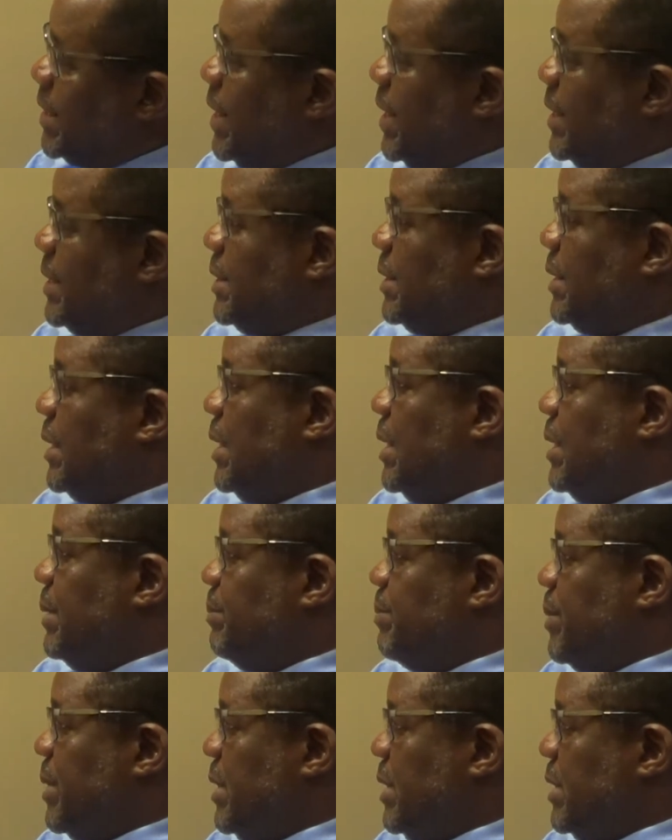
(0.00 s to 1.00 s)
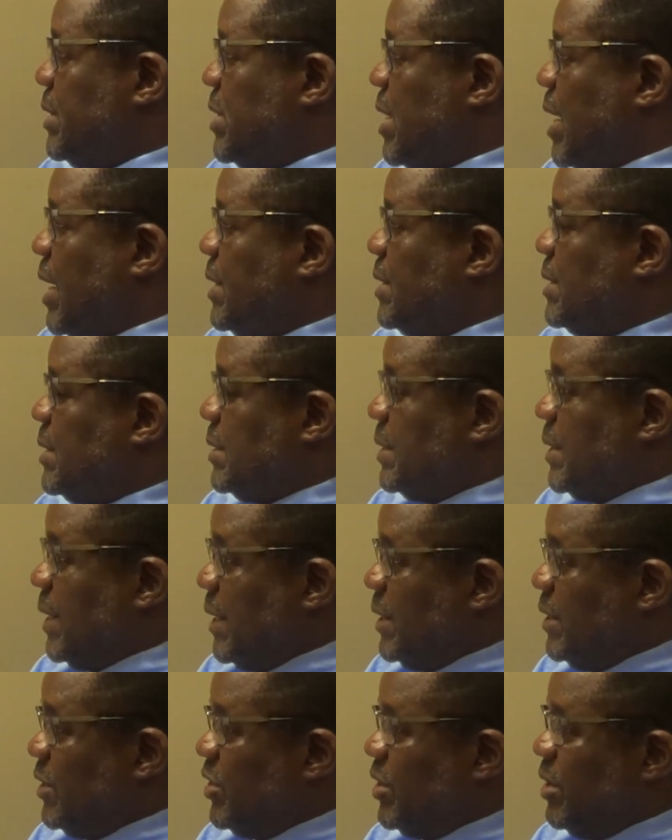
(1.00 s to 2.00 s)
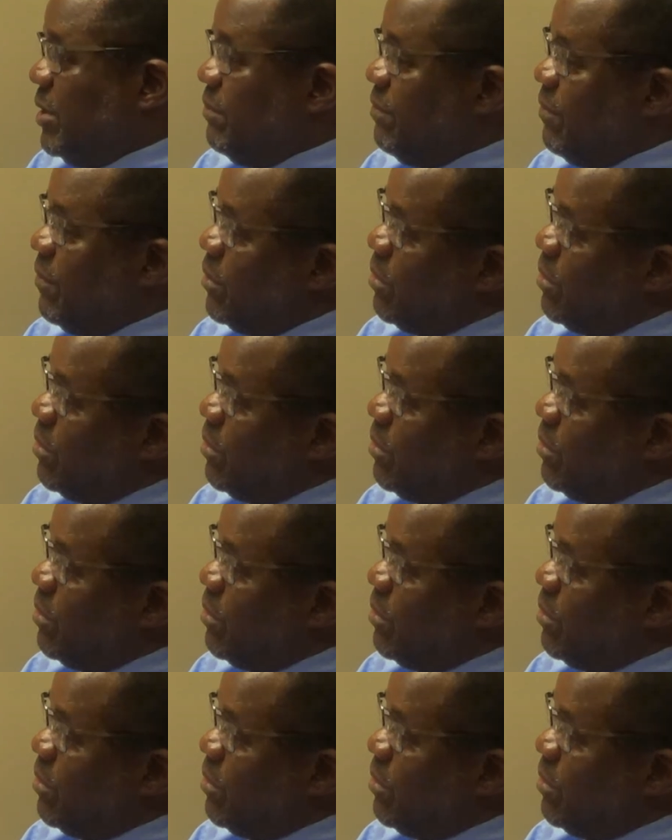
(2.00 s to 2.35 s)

get pre-trial detention for